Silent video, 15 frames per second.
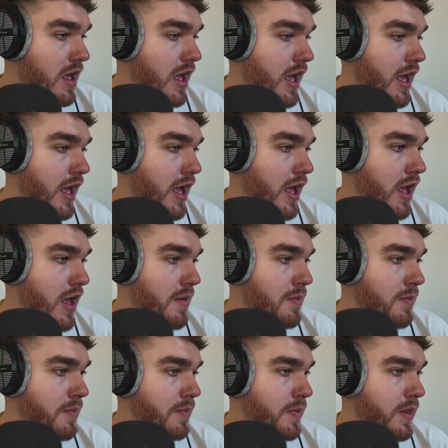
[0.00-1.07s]

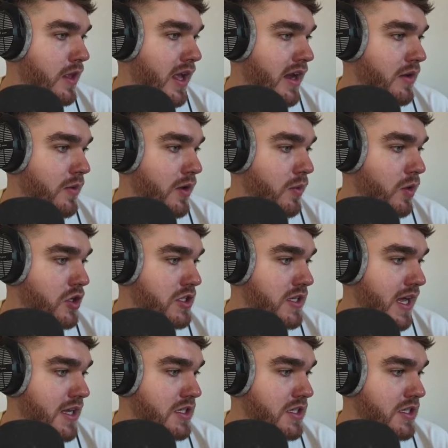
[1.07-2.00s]
Anyone that watched that.